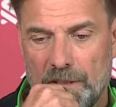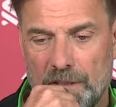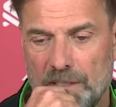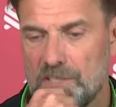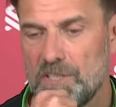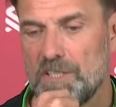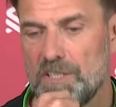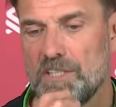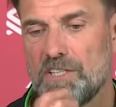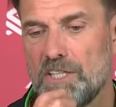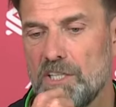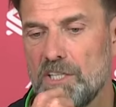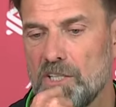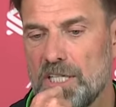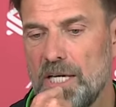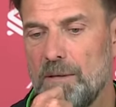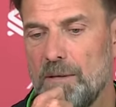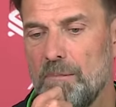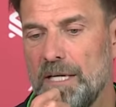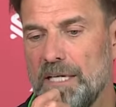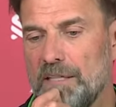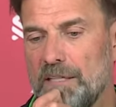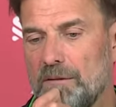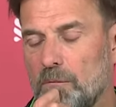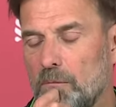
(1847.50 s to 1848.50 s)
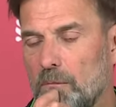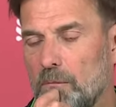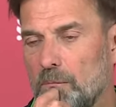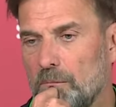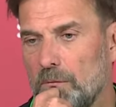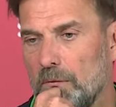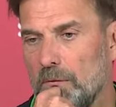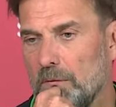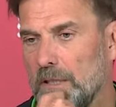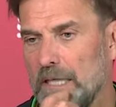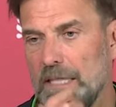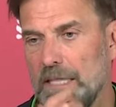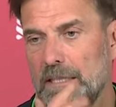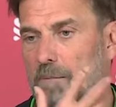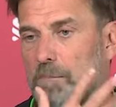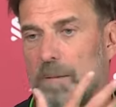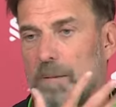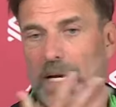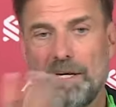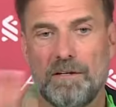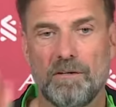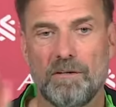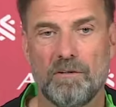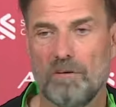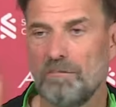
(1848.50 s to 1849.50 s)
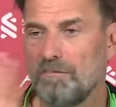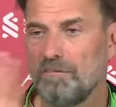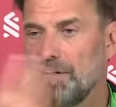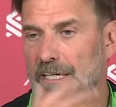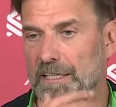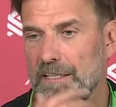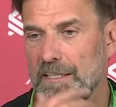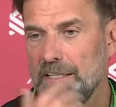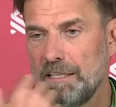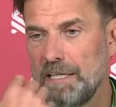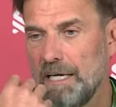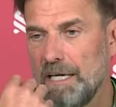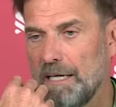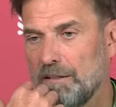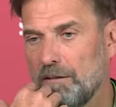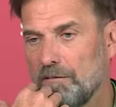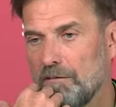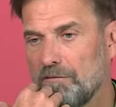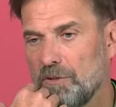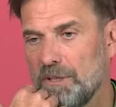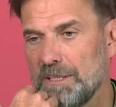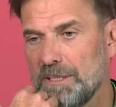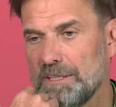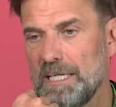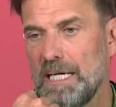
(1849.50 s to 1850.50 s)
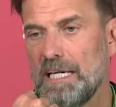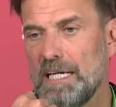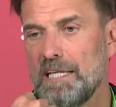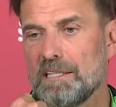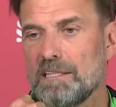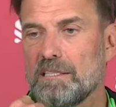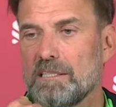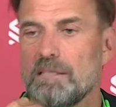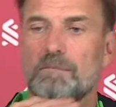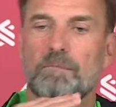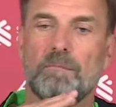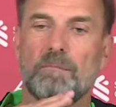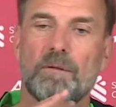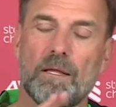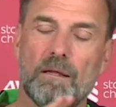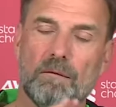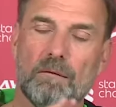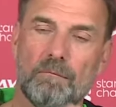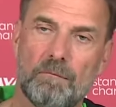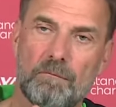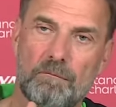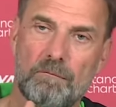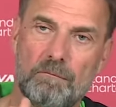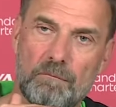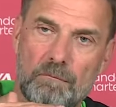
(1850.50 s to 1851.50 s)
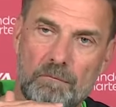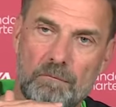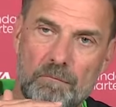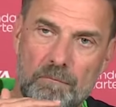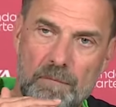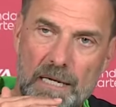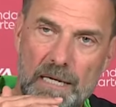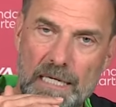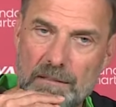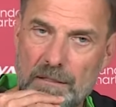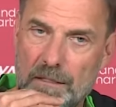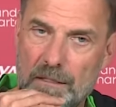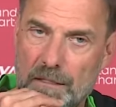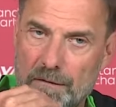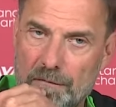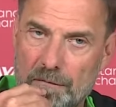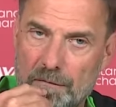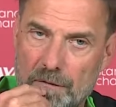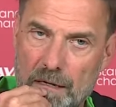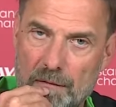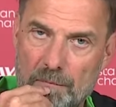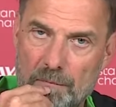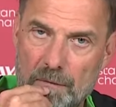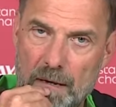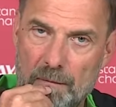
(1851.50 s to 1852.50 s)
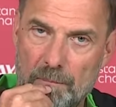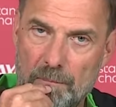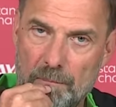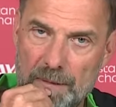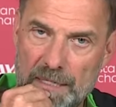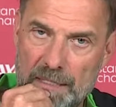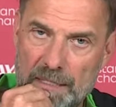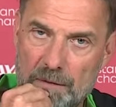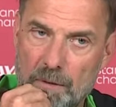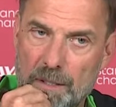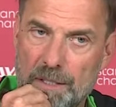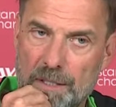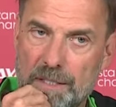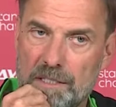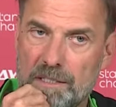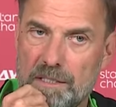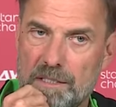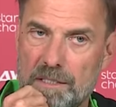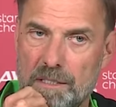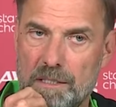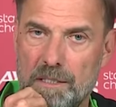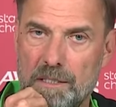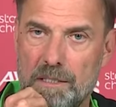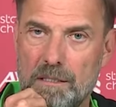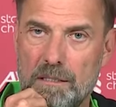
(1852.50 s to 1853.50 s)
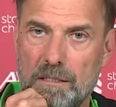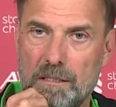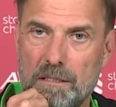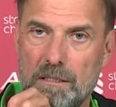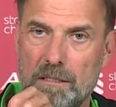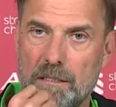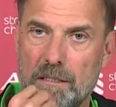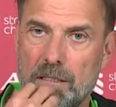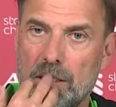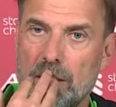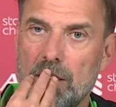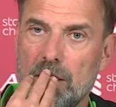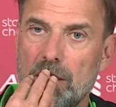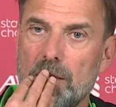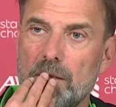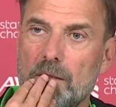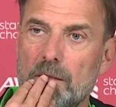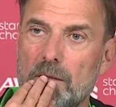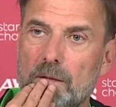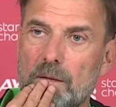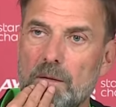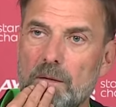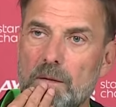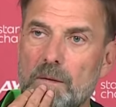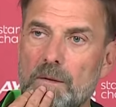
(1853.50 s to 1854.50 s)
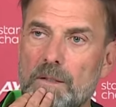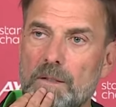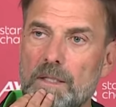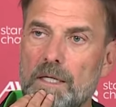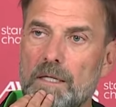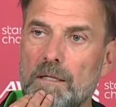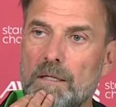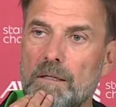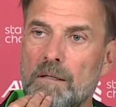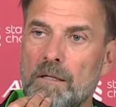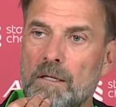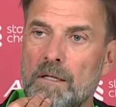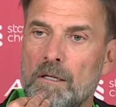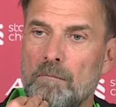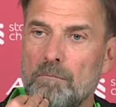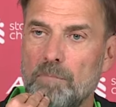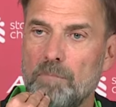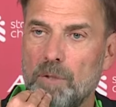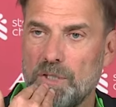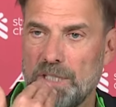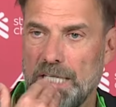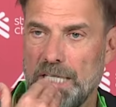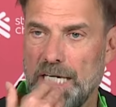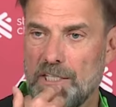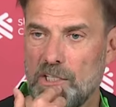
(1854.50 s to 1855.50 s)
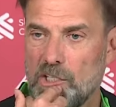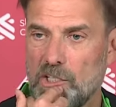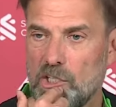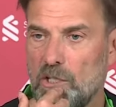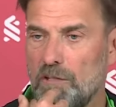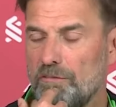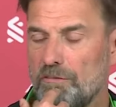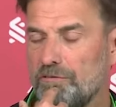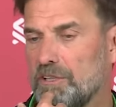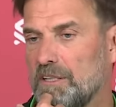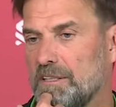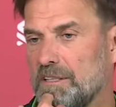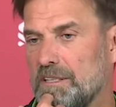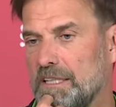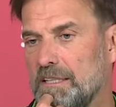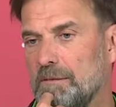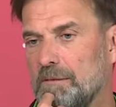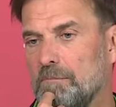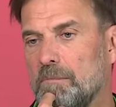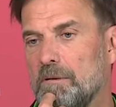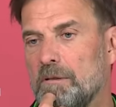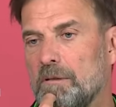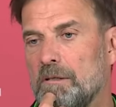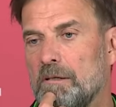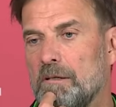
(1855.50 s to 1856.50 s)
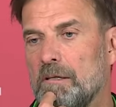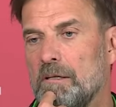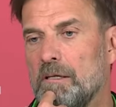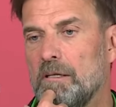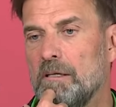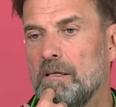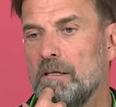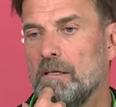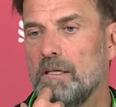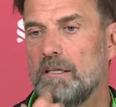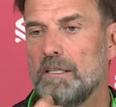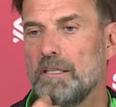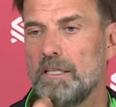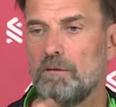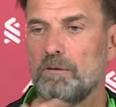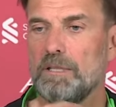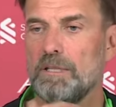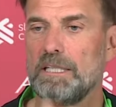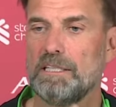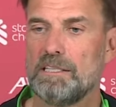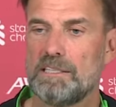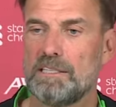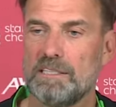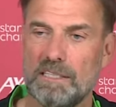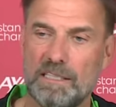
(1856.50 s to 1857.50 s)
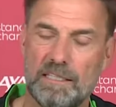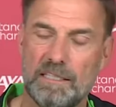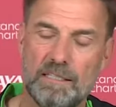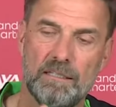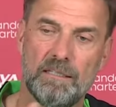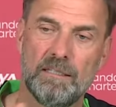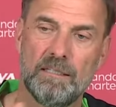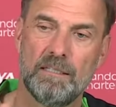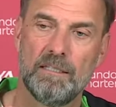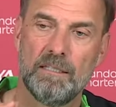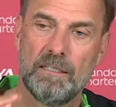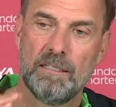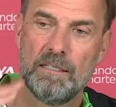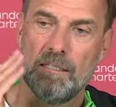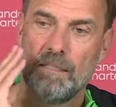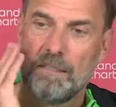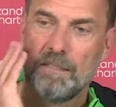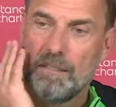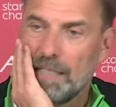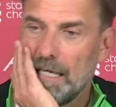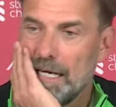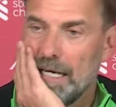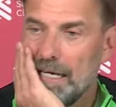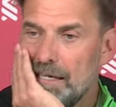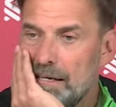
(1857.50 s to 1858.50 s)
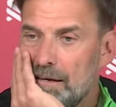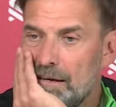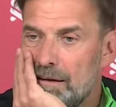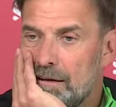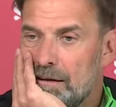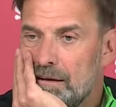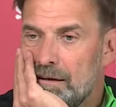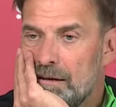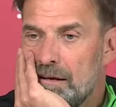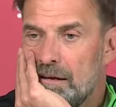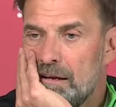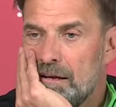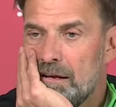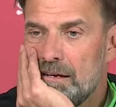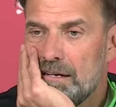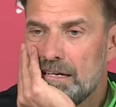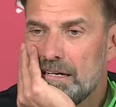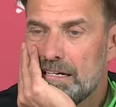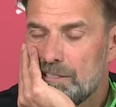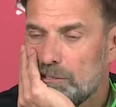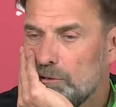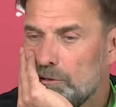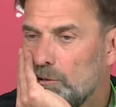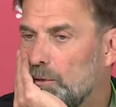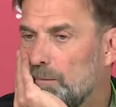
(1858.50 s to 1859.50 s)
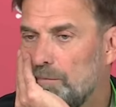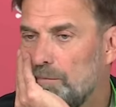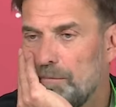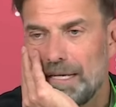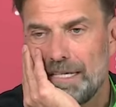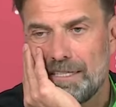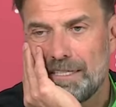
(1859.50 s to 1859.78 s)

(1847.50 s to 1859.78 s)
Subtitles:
decision I made independent of any kind of results. A big one is the potential of the team. I really see that's a good